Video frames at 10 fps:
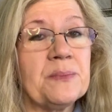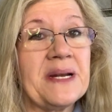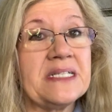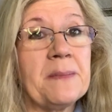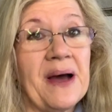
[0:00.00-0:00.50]
but
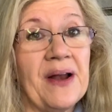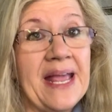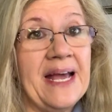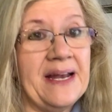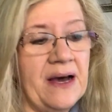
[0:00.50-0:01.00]
it's about
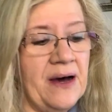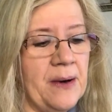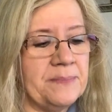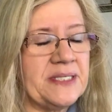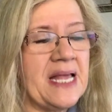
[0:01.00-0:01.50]
hand
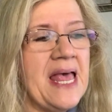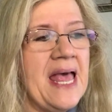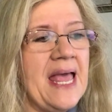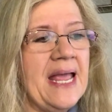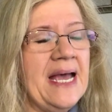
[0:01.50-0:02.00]
ups.
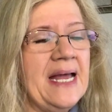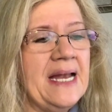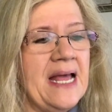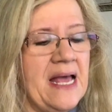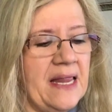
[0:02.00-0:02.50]

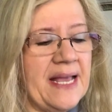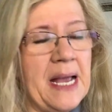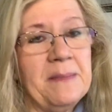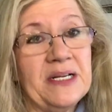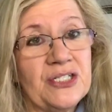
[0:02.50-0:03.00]
And like
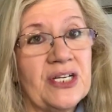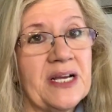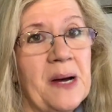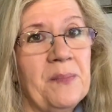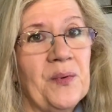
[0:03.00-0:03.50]
I mentioned a
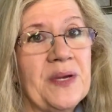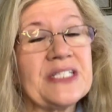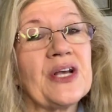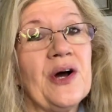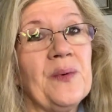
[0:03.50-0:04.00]
couple
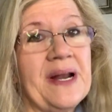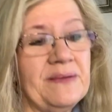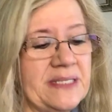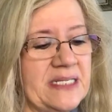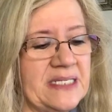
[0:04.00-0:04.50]
weeks ago when I
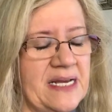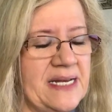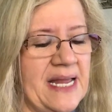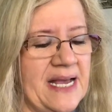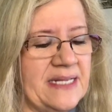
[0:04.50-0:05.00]
was in
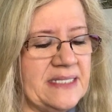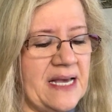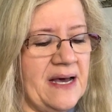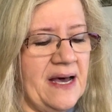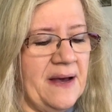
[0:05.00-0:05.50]
Sundance,
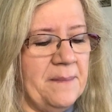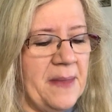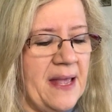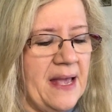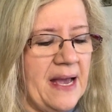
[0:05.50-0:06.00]
uh,
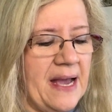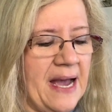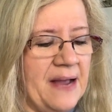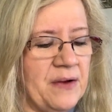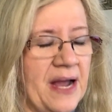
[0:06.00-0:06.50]

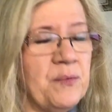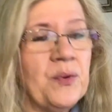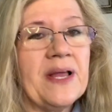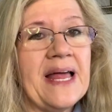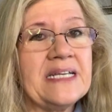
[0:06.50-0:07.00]
I, I,
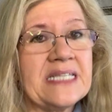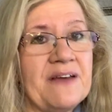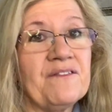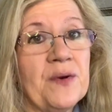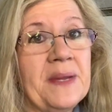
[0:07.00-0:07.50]
realized
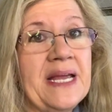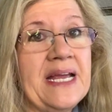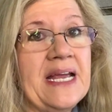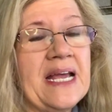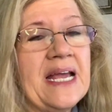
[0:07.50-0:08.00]
that for
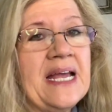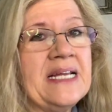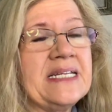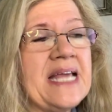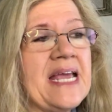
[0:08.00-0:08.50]
me,
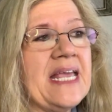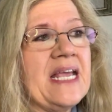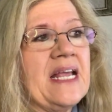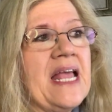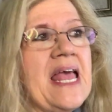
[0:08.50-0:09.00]
in
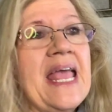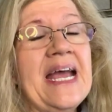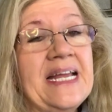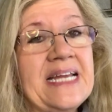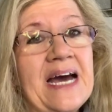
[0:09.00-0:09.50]
taking
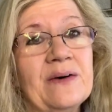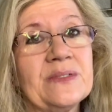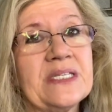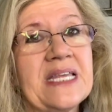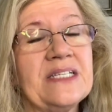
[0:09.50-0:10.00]

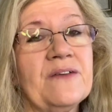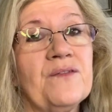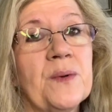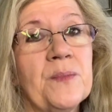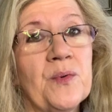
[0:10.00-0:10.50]
handouts, that's a
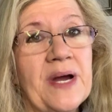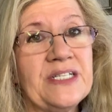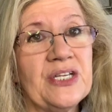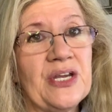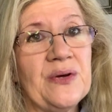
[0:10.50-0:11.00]
form of
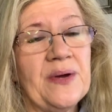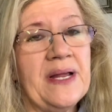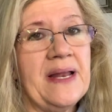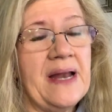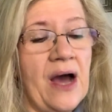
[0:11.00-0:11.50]
rescue.
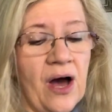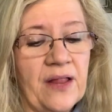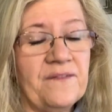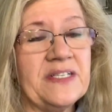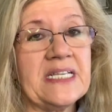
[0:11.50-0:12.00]
And all
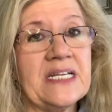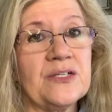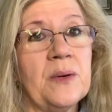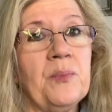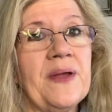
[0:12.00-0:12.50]
of us get
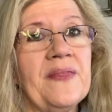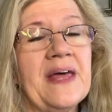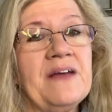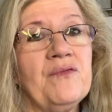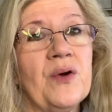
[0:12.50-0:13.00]
to a point in
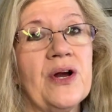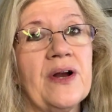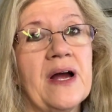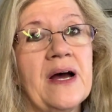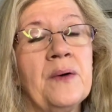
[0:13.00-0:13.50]
life
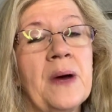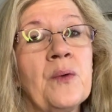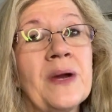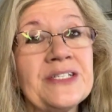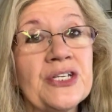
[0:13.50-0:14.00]
where a, a
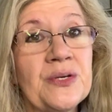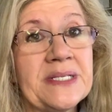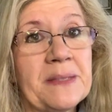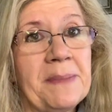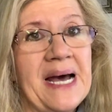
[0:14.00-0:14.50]
rescue
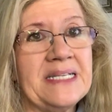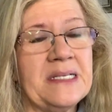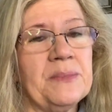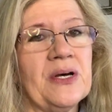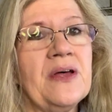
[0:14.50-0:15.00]
isn't
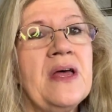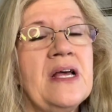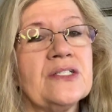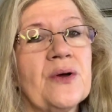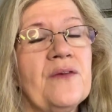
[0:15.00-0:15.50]
possible.
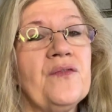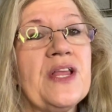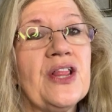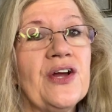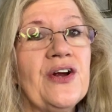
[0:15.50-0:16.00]
So if
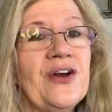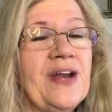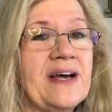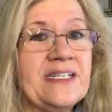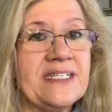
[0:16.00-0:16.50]
we learn,
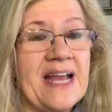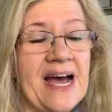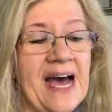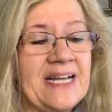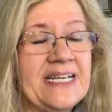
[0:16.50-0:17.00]
uh,
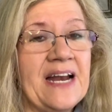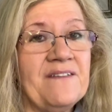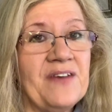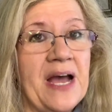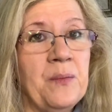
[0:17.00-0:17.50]

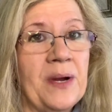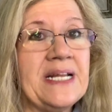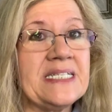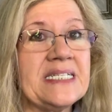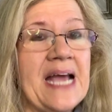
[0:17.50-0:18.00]
identify when
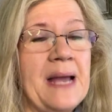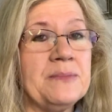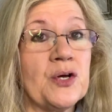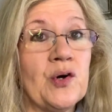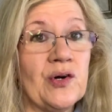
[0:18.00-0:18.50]
it's time
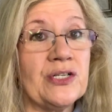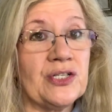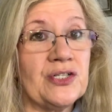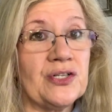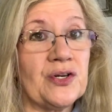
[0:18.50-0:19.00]
to
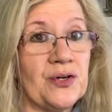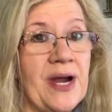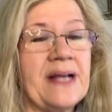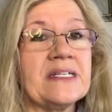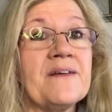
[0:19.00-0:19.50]
course
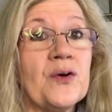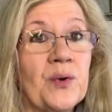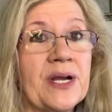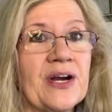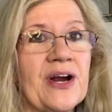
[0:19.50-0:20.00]
correct
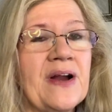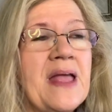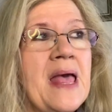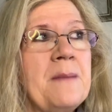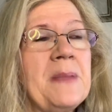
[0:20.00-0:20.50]
quicker,
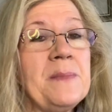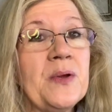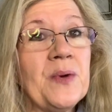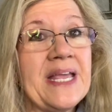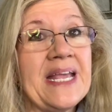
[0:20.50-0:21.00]
maybe
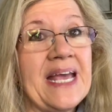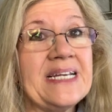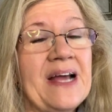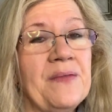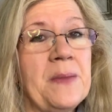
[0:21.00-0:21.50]
we can get
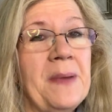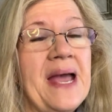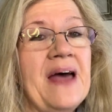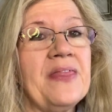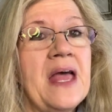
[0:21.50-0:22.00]
down the
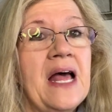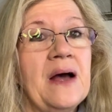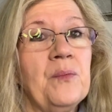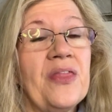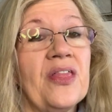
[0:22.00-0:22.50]
path
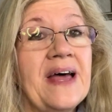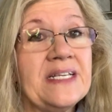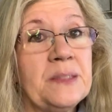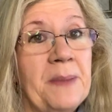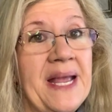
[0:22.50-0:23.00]
with
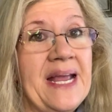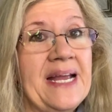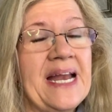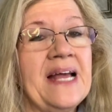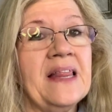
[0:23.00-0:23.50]
less
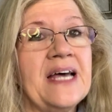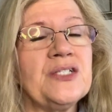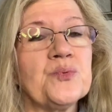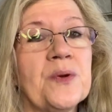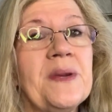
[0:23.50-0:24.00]
pain and
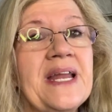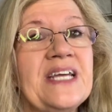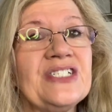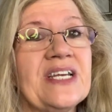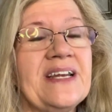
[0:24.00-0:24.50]
less
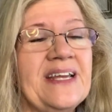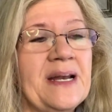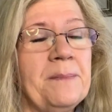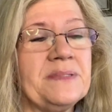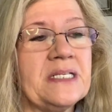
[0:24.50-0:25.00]
rumination in
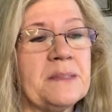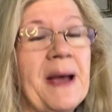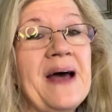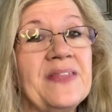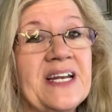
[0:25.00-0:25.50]
a
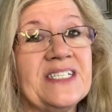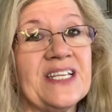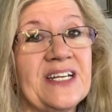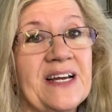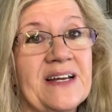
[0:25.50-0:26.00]
spot that
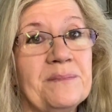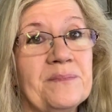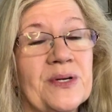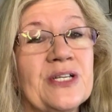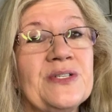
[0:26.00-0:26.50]
isn't
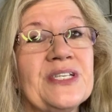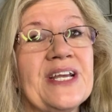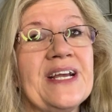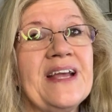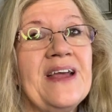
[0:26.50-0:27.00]

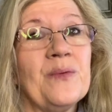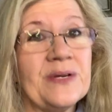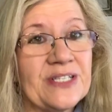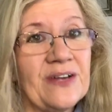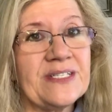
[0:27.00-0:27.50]
producing
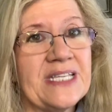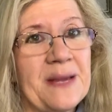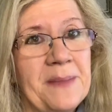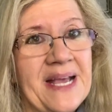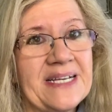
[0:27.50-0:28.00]
results
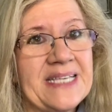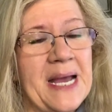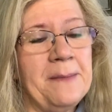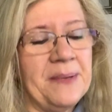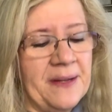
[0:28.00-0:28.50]
that make us
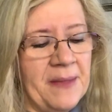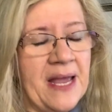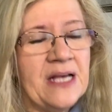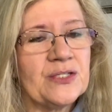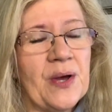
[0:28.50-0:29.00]
happy.
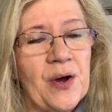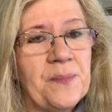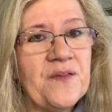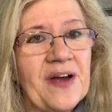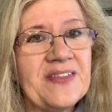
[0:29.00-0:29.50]
So I
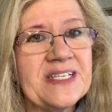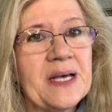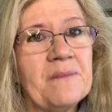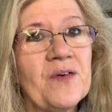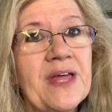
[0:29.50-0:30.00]
hope you find this
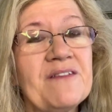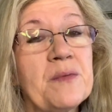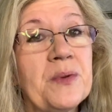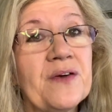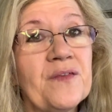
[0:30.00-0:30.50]
helpful. Have a
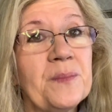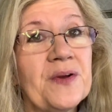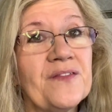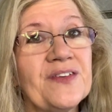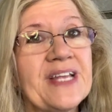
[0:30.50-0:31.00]
beautiful,
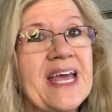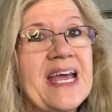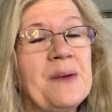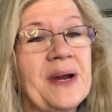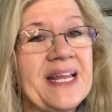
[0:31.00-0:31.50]
beautiful
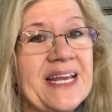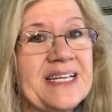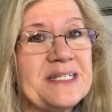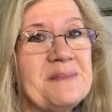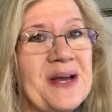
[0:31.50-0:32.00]
day. I want to get
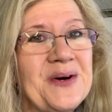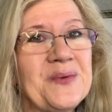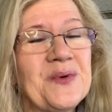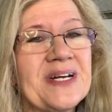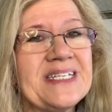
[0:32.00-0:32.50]
into my
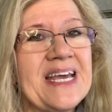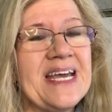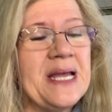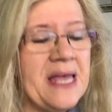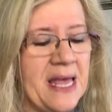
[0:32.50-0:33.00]
own work
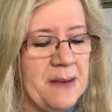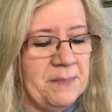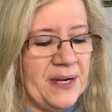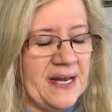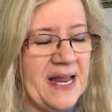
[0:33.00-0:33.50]
day.
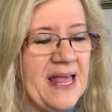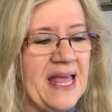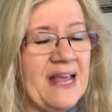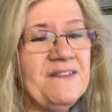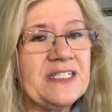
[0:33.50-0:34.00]
But
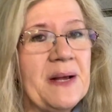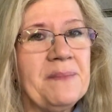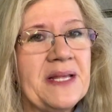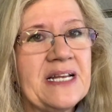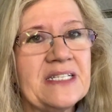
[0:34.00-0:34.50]
if
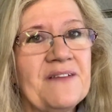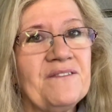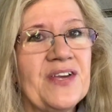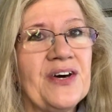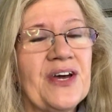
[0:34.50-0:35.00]
something doesn't
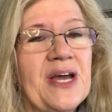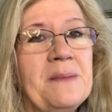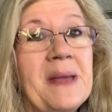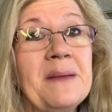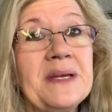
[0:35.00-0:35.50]
feel good,
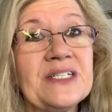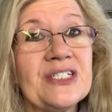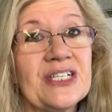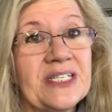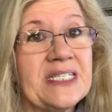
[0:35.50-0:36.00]
maybe
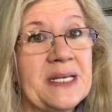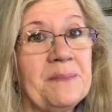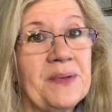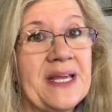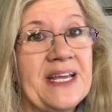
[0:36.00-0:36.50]
it's just
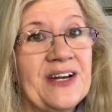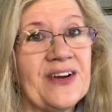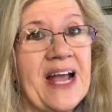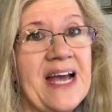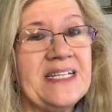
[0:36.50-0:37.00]
simply inner
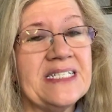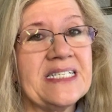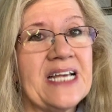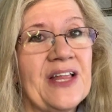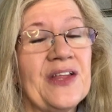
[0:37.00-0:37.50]
guidance
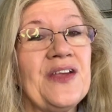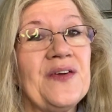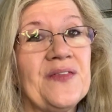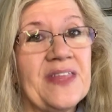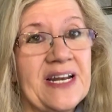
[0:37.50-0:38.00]
telling
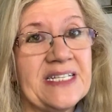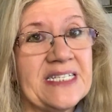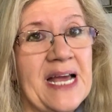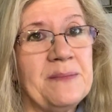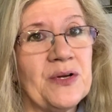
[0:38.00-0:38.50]
you that it's
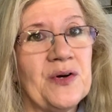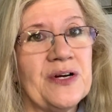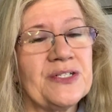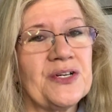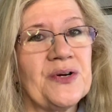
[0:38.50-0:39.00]
time to
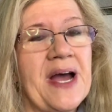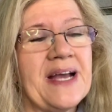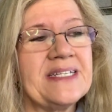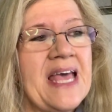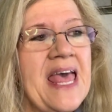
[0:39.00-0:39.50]
course correct.